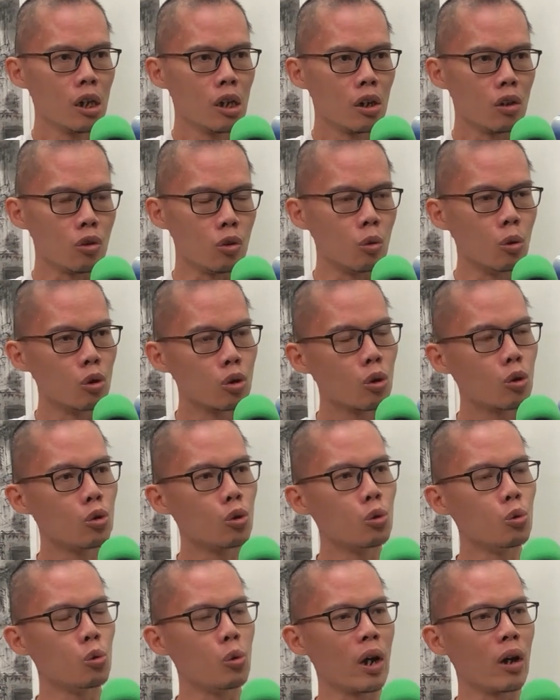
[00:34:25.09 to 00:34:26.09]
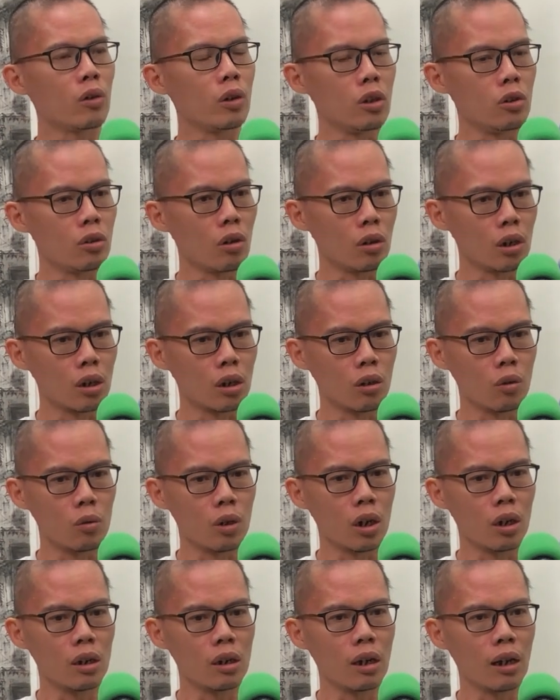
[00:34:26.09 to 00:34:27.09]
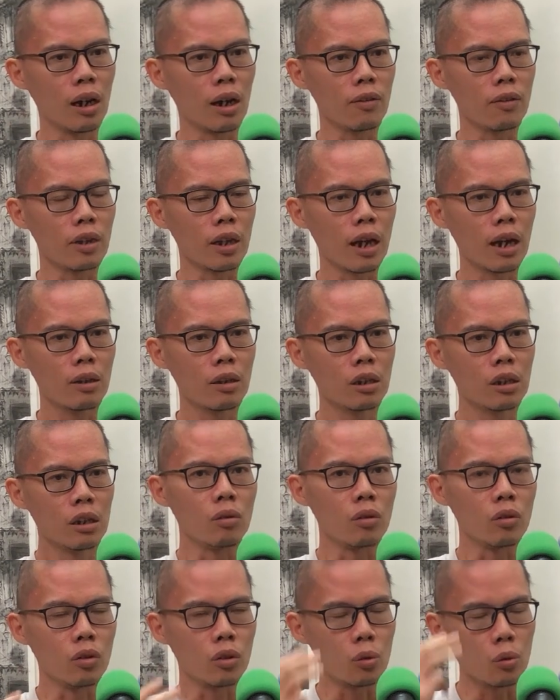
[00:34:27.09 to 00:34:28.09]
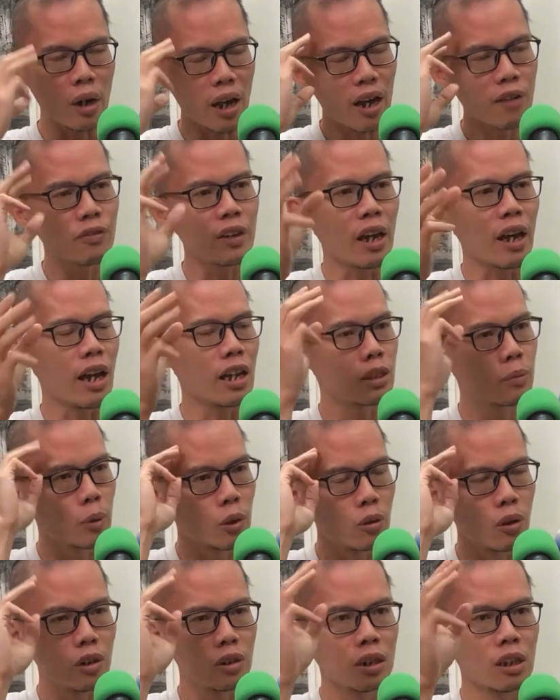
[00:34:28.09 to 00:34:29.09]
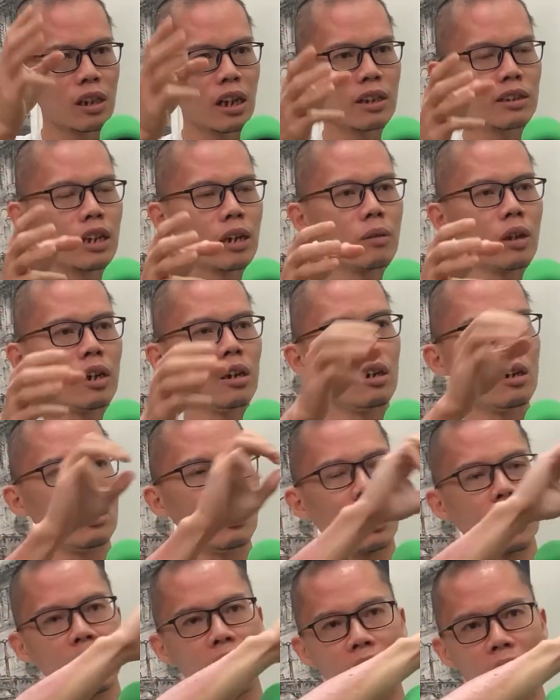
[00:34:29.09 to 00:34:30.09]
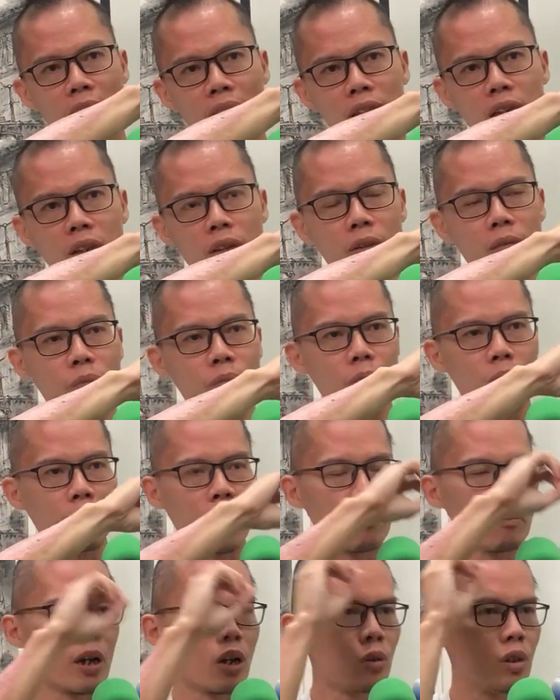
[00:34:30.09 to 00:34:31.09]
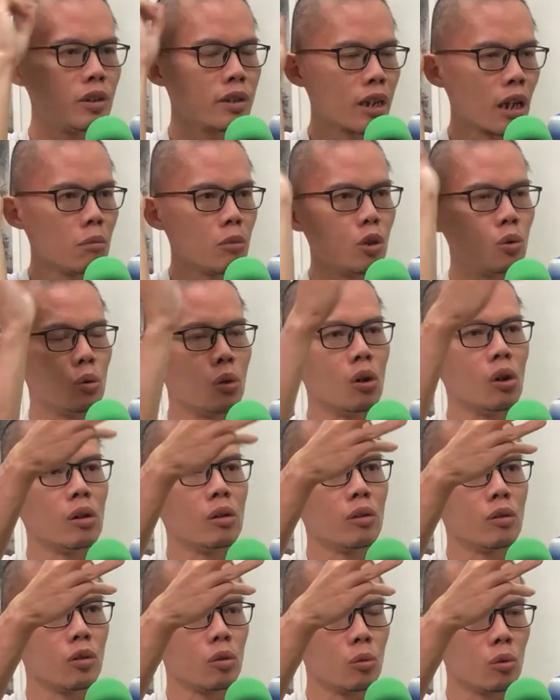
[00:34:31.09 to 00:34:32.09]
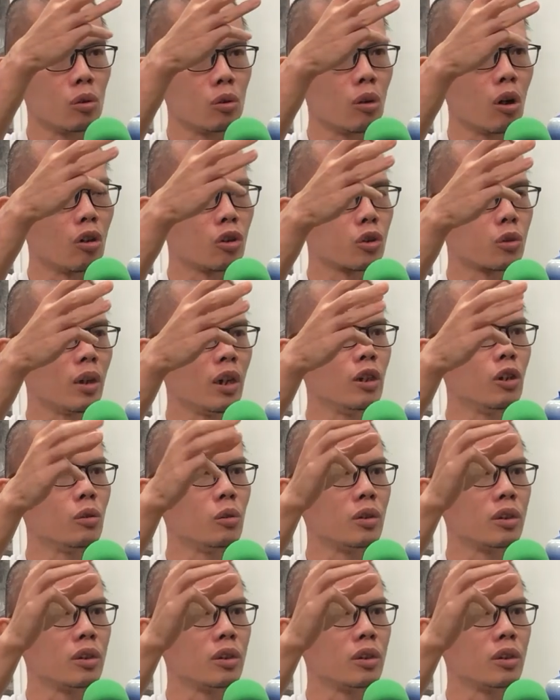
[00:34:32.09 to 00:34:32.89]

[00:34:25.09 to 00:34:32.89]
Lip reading: you also do well in your career, and then you have that aspiration last time that, hey, my parents sent me to Australia to